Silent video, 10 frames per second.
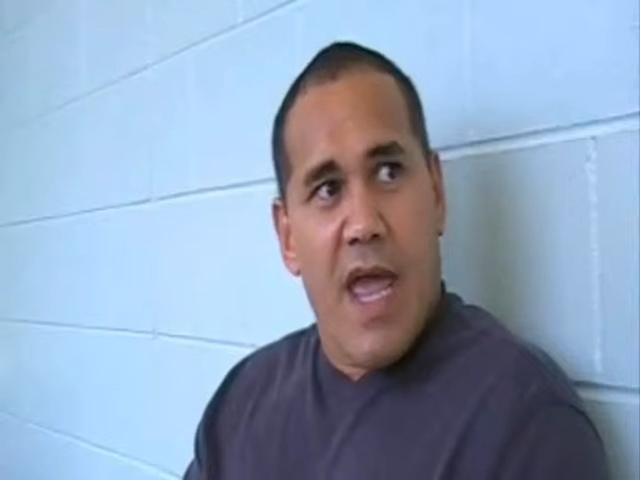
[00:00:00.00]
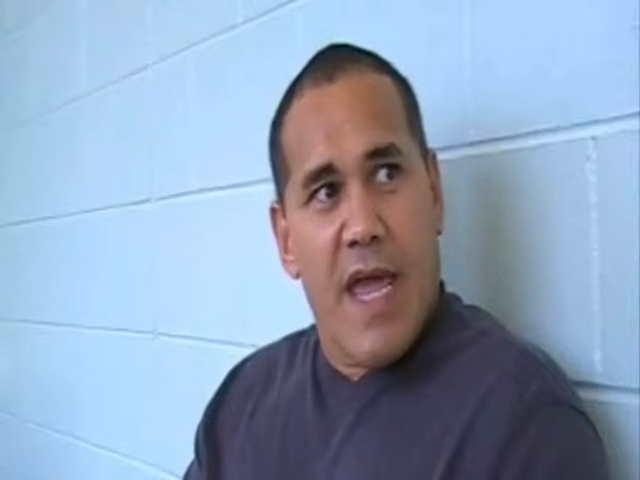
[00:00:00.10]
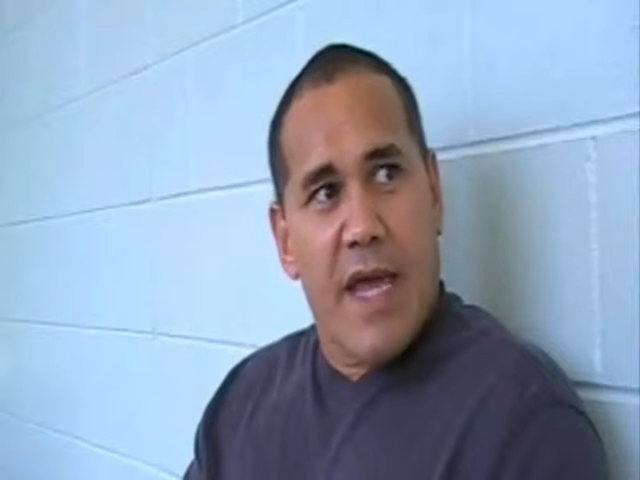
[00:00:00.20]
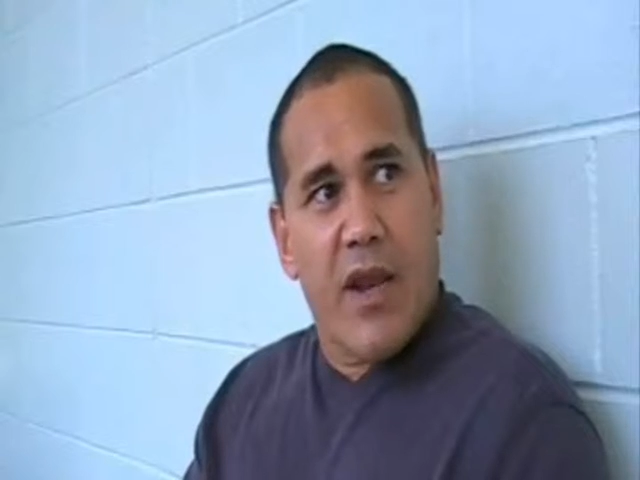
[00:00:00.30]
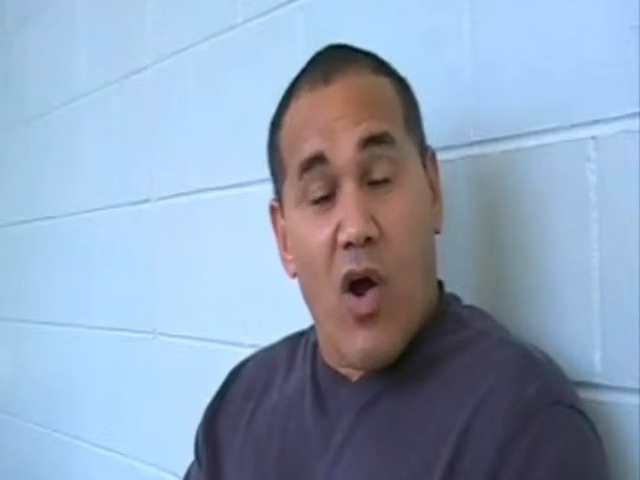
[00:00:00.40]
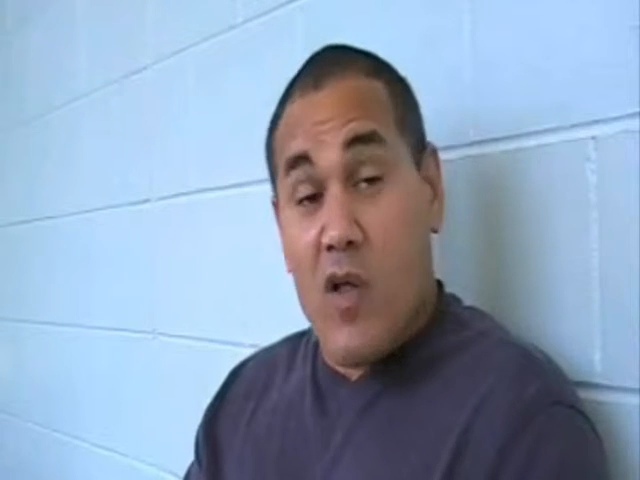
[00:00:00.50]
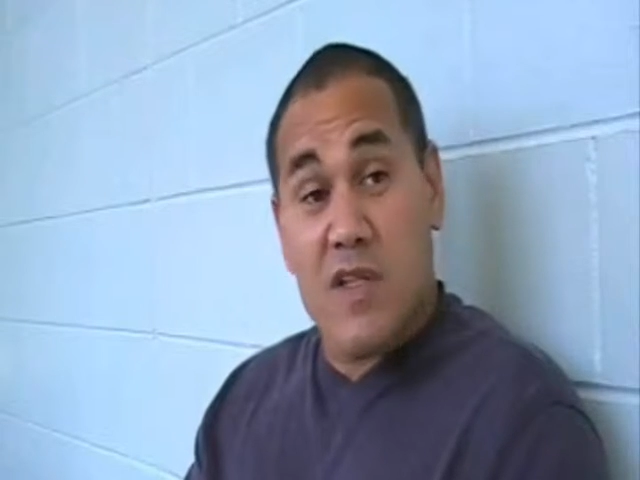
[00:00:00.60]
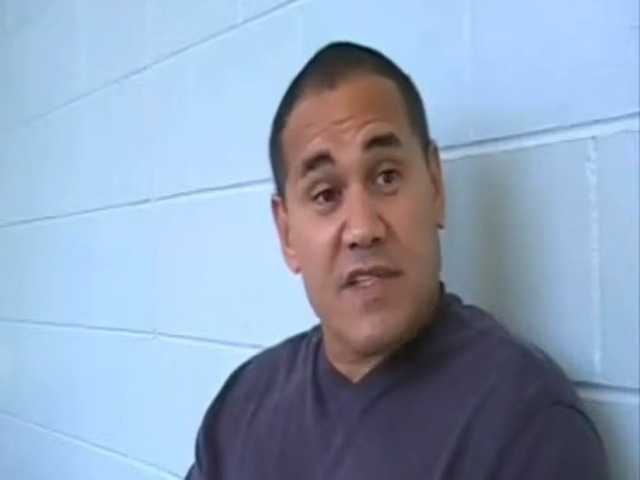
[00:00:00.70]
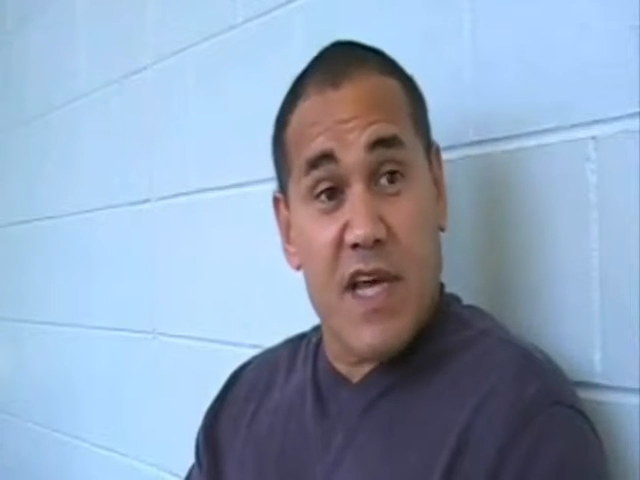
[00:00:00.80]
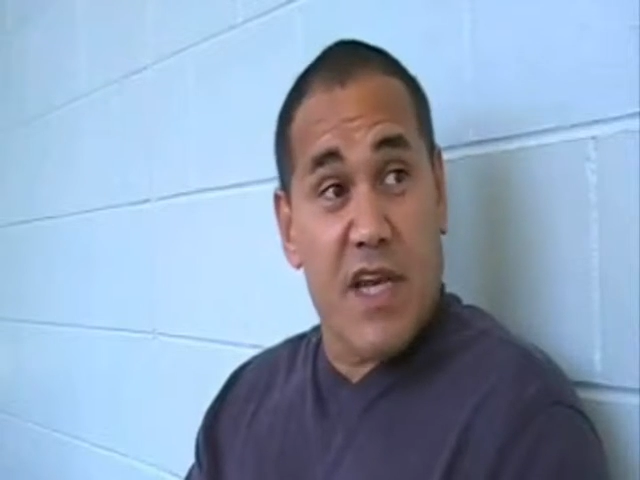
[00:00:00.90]
And all of a
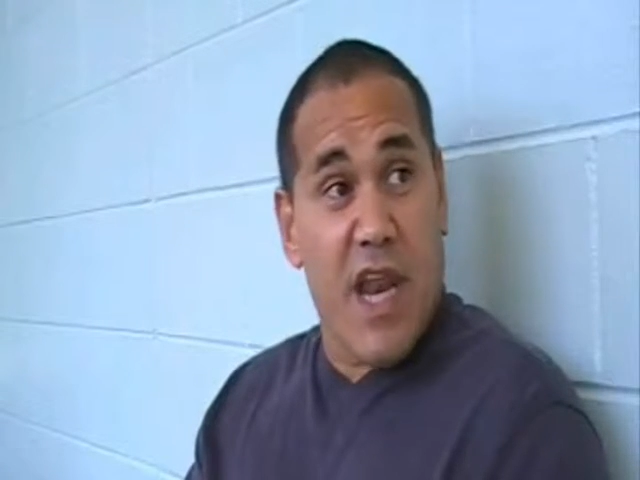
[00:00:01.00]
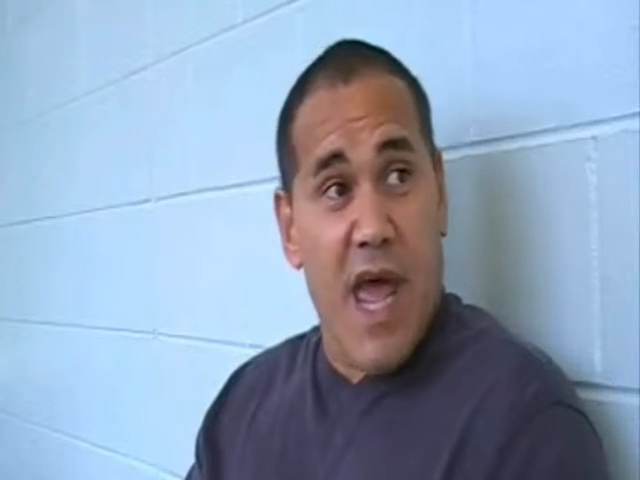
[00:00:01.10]
sudden it